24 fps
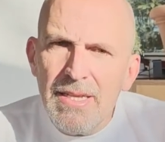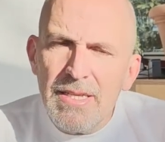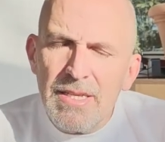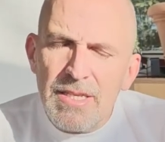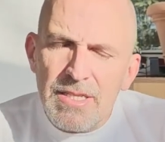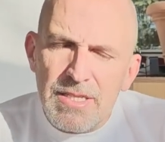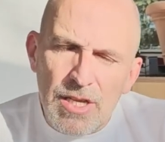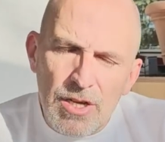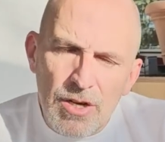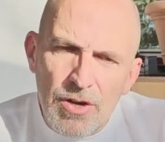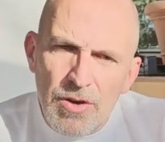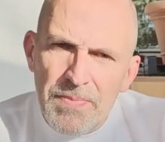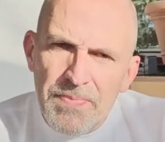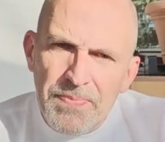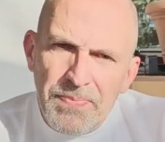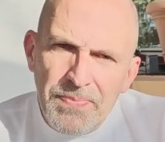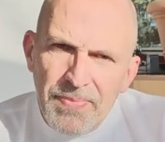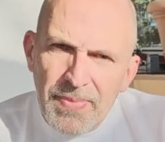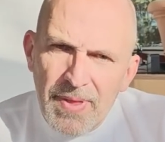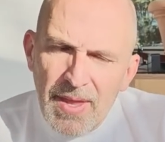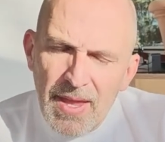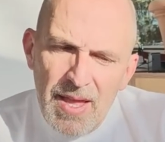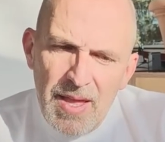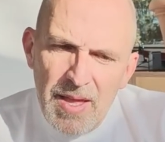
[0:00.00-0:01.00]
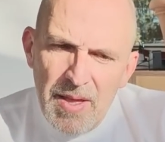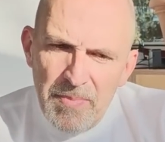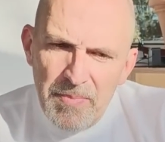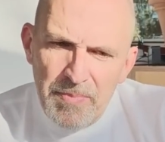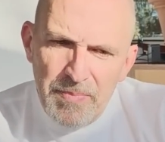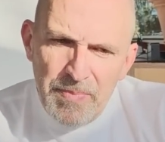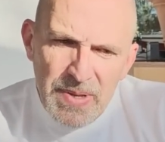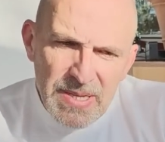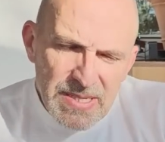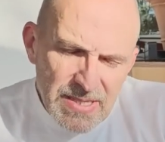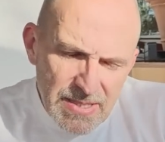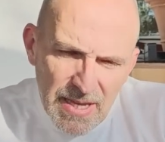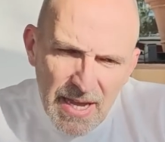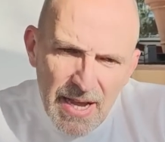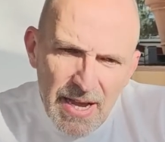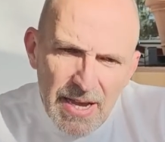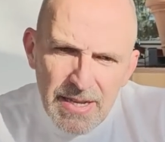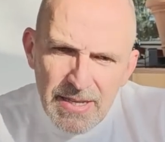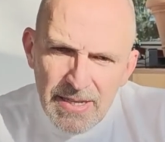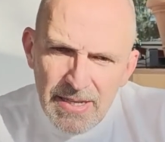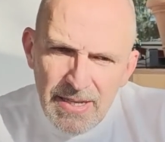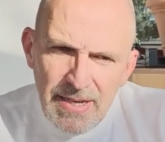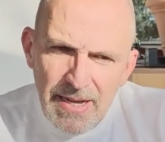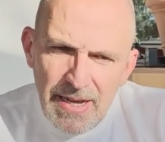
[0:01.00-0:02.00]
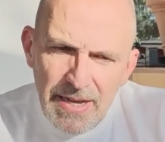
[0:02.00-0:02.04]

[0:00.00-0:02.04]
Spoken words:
So beside,